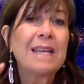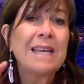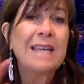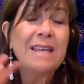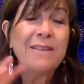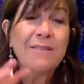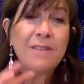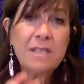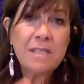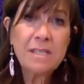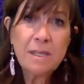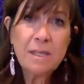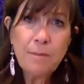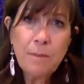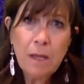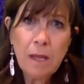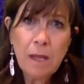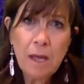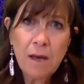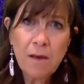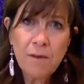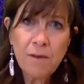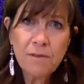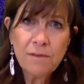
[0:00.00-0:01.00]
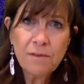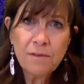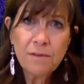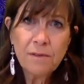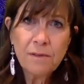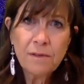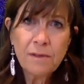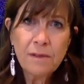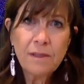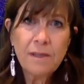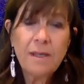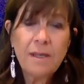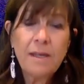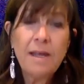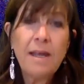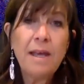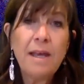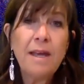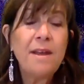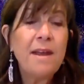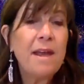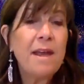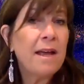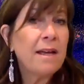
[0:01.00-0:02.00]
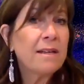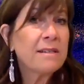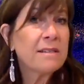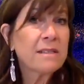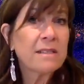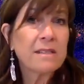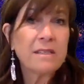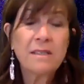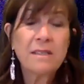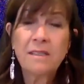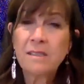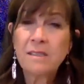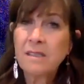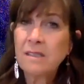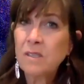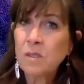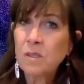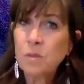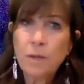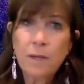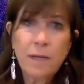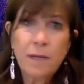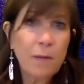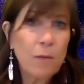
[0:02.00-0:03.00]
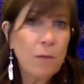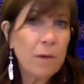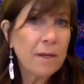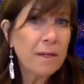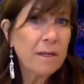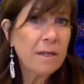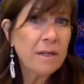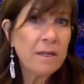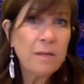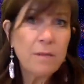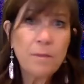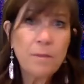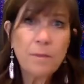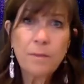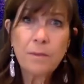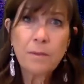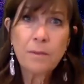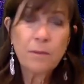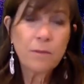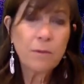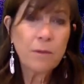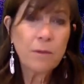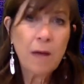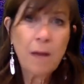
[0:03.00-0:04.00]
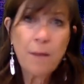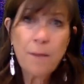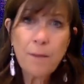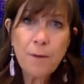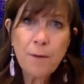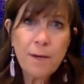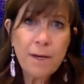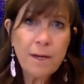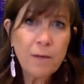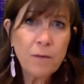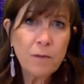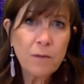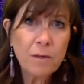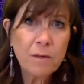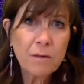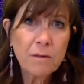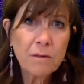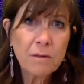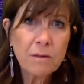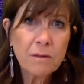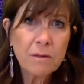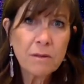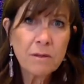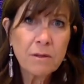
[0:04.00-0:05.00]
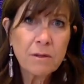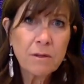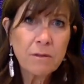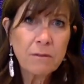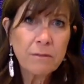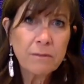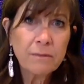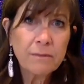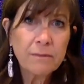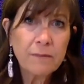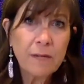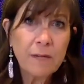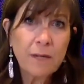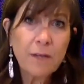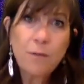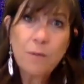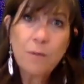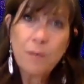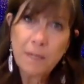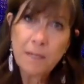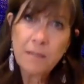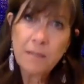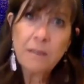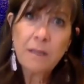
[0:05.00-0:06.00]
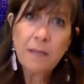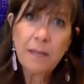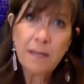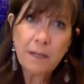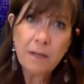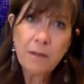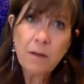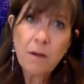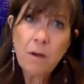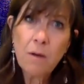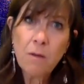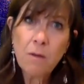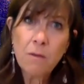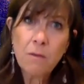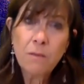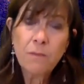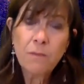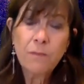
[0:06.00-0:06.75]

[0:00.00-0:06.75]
Give it some love and ask, is this what I want to keep operating with? Are you ready to let it go?